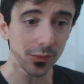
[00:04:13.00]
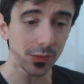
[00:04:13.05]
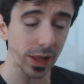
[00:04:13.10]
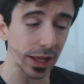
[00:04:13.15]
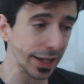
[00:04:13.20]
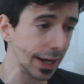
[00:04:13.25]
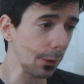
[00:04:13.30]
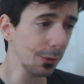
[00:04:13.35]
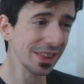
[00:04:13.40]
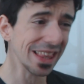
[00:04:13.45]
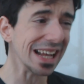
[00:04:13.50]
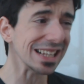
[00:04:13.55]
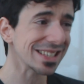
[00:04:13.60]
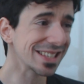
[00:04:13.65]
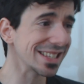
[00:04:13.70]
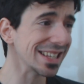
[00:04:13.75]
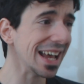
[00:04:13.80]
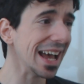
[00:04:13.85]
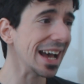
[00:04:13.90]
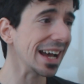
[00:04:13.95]
Now, with that
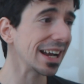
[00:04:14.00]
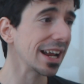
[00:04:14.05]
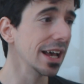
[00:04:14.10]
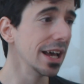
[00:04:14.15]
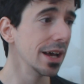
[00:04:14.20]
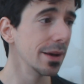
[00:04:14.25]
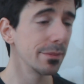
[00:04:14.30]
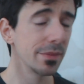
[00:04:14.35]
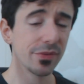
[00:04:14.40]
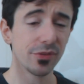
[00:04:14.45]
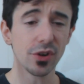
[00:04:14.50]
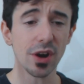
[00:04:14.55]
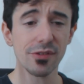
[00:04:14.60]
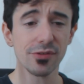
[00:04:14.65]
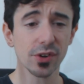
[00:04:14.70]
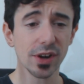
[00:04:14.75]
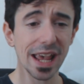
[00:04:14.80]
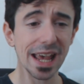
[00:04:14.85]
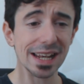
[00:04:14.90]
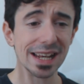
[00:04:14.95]
said, before I
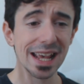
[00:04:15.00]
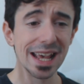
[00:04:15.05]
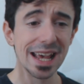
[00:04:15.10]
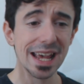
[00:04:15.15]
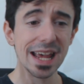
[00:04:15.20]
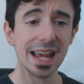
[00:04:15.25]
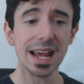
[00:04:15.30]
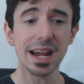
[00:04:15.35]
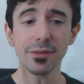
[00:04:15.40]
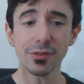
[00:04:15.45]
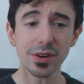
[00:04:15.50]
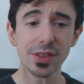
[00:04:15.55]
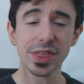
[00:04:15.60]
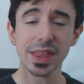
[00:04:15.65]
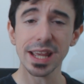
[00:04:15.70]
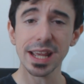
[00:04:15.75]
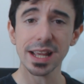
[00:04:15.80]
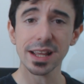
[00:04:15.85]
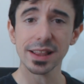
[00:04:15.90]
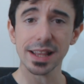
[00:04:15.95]
forget,
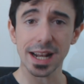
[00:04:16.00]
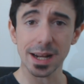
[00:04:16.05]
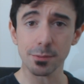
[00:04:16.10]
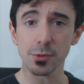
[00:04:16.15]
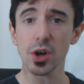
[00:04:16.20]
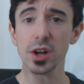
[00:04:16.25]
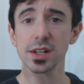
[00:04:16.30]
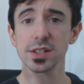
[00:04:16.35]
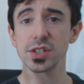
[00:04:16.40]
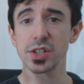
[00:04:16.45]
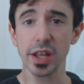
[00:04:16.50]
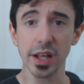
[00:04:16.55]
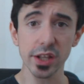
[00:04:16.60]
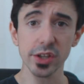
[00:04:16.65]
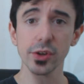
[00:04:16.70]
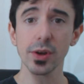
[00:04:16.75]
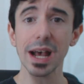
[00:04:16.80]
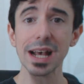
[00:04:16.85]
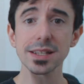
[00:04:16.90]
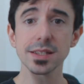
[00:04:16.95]
everything that I'm going to tell
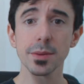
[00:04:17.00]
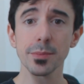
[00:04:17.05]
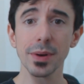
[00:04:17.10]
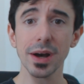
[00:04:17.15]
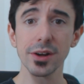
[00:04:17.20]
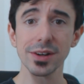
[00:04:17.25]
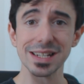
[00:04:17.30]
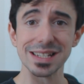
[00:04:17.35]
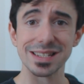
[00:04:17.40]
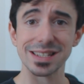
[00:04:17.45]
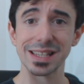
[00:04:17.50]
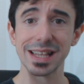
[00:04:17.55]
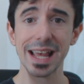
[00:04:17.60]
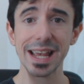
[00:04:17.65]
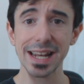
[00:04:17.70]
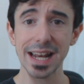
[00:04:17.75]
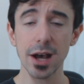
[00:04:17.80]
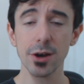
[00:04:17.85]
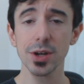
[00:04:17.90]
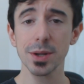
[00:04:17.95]
you guys about is
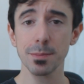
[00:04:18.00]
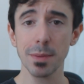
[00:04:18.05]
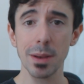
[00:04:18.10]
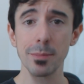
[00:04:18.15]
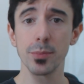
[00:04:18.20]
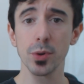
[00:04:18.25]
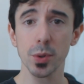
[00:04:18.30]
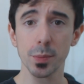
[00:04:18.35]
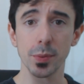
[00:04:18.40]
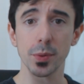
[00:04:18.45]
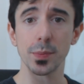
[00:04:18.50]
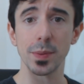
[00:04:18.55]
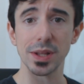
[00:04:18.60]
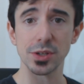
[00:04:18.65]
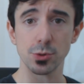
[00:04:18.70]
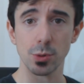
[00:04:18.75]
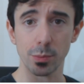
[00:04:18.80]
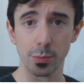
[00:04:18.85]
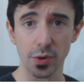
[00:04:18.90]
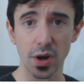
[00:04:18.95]
laid out in my book,
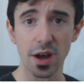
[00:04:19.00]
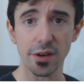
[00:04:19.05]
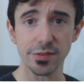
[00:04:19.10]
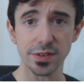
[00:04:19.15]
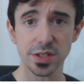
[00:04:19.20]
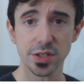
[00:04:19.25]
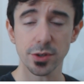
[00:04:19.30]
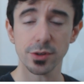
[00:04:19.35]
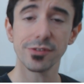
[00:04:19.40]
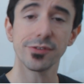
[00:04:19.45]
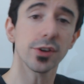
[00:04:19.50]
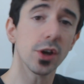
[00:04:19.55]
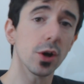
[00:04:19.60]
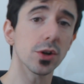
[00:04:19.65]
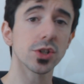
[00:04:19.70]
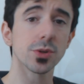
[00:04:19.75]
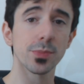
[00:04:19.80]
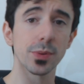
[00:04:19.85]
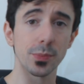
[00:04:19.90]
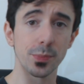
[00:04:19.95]
Perpetual Profit. So if you go
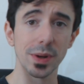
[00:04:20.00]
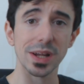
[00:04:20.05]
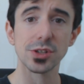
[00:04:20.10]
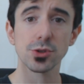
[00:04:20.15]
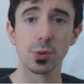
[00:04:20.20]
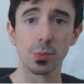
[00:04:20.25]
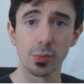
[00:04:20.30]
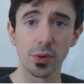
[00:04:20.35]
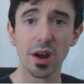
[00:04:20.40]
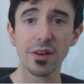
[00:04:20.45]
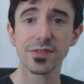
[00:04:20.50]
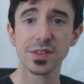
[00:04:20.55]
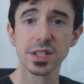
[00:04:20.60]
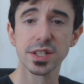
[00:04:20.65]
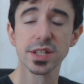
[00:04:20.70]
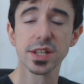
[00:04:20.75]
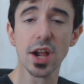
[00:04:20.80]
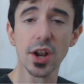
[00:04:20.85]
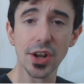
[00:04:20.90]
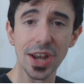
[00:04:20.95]
to
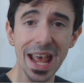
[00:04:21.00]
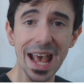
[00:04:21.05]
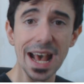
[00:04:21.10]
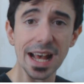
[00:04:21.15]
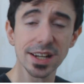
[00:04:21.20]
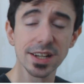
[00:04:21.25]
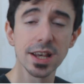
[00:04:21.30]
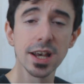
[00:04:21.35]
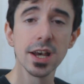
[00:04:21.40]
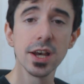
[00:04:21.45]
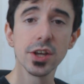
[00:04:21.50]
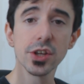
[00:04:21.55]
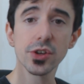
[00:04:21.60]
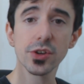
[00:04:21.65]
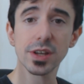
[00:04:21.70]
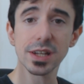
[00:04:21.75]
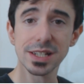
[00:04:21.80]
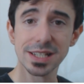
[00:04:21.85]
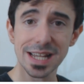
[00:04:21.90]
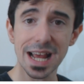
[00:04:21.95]
perpetualprofits.net, you
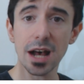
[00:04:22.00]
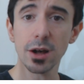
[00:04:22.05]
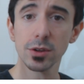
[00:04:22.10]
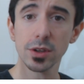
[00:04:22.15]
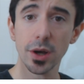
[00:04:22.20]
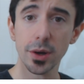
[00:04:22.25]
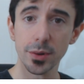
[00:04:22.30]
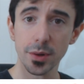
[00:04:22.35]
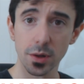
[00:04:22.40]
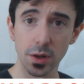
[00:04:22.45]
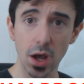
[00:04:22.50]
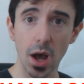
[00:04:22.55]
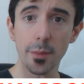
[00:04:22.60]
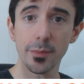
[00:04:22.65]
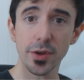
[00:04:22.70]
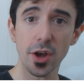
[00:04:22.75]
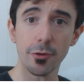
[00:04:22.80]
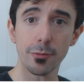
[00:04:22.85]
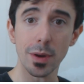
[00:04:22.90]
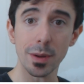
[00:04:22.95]
can download a
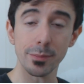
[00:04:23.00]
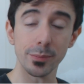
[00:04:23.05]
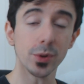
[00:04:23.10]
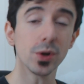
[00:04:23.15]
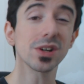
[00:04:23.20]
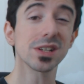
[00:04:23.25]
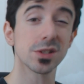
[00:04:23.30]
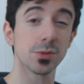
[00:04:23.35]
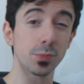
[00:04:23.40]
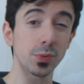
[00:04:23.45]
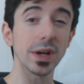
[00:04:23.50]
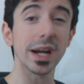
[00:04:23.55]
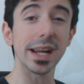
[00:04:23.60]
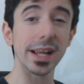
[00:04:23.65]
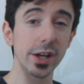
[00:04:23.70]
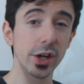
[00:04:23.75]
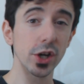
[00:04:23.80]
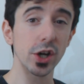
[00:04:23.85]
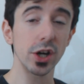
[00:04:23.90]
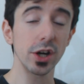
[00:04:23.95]
copy of my book. It's pretty
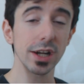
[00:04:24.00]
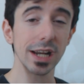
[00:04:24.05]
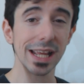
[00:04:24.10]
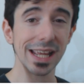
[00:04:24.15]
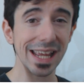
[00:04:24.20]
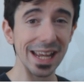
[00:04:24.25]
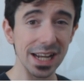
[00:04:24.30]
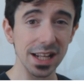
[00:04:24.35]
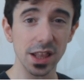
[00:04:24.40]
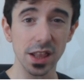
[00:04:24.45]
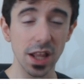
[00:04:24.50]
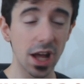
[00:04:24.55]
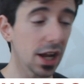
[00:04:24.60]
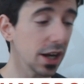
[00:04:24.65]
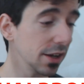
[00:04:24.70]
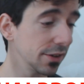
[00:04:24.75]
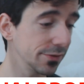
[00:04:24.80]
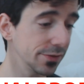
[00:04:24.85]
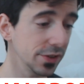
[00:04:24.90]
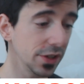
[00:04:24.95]
good. I get a lot
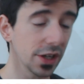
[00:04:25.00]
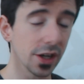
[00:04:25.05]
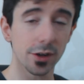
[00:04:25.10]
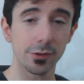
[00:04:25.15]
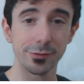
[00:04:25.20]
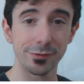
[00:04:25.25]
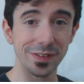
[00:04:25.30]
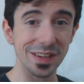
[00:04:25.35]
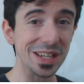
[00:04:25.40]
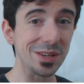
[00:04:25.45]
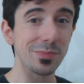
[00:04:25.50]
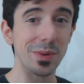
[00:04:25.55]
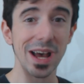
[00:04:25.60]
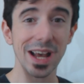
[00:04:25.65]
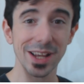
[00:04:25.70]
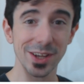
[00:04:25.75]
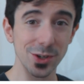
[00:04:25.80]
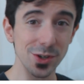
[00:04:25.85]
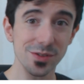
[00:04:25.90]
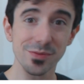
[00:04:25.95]
of,
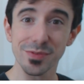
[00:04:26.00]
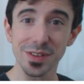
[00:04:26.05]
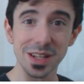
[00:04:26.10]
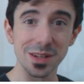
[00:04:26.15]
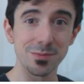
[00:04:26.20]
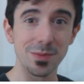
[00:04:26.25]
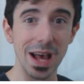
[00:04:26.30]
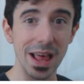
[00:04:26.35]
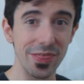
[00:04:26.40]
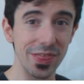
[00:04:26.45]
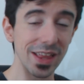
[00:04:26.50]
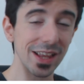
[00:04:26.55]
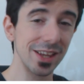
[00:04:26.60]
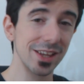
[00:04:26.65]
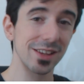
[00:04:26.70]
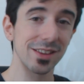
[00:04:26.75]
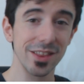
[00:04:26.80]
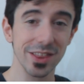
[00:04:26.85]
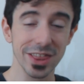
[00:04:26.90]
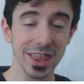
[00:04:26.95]
feedback, good feedback.
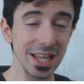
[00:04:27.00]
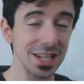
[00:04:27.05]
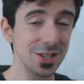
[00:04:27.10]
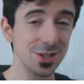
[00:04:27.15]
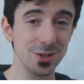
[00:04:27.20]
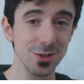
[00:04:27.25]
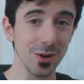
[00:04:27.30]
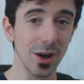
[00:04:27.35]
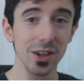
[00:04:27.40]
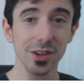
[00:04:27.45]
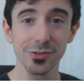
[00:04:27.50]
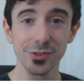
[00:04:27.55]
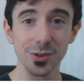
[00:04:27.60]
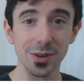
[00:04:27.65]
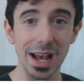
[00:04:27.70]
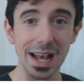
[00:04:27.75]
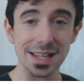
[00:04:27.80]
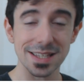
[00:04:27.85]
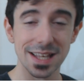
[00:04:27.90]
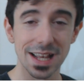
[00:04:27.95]
Thanks to all of you
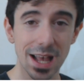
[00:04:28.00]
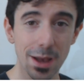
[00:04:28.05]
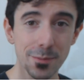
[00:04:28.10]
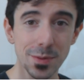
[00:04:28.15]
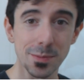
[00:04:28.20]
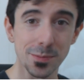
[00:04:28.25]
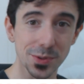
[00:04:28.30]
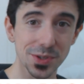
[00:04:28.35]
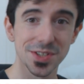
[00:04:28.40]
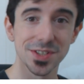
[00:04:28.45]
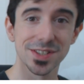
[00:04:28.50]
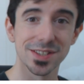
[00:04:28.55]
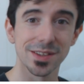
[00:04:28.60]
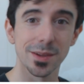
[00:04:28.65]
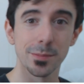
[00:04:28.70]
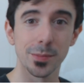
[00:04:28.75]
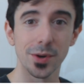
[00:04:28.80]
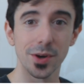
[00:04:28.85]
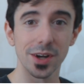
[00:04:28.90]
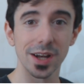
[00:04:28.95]
guys that have been purchasing the
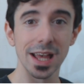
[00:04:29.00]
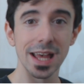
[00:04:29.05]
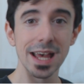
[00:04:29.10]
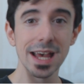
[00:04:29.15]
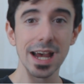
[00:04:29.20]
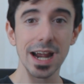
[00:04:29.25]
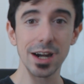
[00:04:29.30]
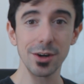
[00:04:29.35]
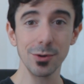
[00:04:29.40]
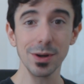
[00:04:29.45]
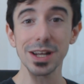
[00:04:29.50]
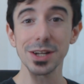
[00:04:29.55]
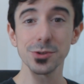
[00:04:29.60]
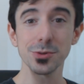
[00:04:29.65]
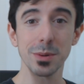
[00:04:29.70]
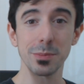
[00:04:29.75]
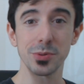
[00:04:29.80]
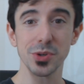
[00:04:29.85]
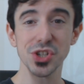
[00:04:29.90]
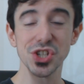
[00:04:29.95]
book. I really do
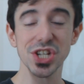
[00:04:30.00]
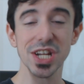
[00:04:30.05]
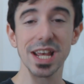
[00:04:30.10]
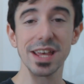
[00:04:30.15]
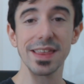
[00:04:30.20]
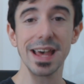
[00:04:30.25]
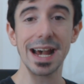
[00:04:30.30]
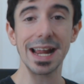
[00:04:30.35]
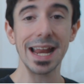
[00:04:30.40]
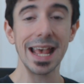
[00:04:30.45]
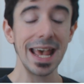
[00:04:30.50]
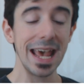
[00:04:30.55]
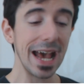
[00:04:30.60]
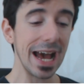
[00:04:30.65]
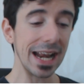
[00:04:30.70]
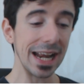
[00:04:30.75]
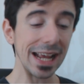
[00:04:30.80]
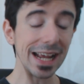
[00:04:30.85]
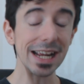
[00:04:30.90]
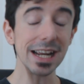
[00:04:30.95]
appreciate that.
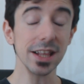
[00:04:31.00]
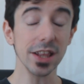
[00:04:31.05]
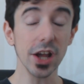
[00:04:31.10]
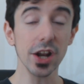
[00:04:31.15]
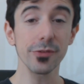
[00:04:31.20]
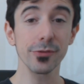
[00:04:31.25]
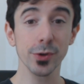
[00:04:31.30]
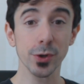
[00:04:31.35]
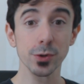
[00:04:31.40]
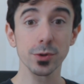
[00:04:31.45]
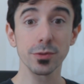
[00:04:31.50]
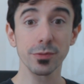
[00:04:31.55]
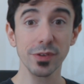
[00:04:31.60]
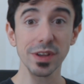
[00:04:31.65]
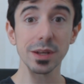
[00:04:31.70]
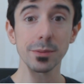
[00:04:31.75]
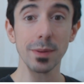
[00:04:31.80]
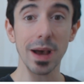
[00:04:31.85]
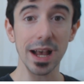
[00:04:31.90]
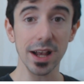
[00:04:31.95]
And I get a lot of good
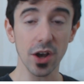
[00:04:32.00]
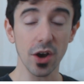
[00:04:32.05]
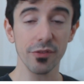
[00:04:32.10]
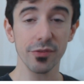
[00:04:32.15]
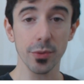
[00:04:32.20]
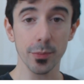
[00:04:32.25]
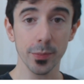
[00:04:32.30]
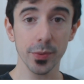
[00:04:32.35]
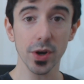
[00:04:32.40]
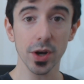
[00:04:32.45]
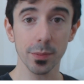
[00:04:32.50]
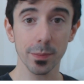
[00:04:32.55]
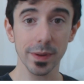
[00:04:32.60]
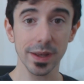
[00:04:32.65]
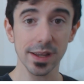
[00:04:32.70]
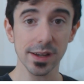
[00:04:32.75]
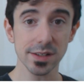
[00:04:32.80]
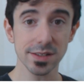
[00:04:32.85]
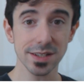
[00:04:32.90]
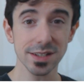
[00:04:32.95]
feedback of the book
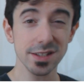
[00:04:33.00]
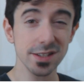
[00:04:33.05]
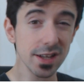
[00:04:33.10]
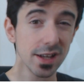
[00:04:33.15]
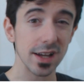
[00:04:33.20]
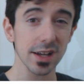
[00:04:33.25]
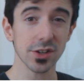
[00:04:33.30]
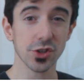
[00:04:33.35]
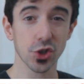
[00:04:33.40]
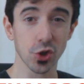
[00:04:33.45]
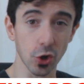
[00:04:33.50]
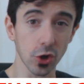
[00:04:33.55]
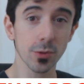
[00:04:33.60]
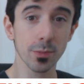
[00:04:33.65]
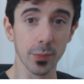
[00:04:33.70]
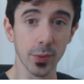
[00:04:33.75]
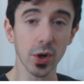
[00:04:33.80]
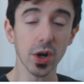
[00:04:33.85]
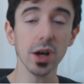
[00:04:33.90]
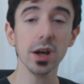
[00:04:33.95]
because it's a short
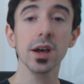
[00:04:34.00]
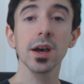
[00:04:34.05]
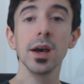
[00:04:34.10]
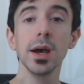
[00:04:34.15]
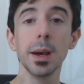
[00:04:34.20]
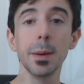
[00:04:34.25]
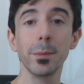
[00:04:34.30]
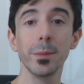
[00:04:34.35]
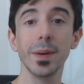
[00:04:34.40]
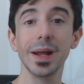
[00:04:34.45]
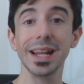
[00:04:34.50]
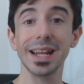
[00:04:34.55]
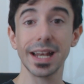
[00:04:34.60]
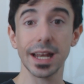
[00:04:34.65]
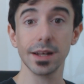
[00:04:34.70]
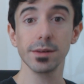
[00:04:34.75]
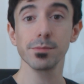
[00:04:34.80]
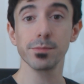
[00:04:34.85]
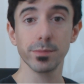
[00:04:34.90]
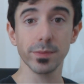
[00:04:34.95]
book, but
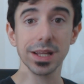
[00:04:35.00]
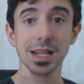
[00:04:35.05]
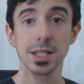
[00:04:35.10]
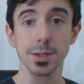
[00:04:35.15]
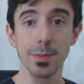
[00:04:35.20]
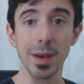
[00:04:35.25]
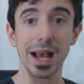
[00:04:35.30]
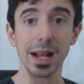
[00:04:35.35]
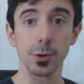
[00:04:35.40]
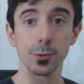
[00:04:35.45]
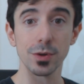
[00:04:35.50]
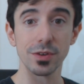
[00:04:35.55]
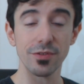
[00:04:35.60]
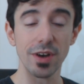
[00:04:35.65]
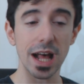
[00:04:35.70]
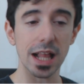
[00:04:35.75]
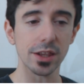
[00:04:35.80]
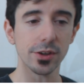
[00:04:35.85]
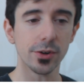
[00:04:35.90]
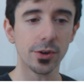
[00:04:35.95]
it's packed with
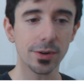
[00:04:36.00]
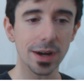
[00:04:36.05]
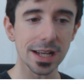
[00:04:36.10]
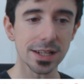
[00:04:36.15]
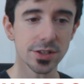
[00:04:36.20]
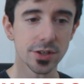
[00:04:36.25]
value, all right?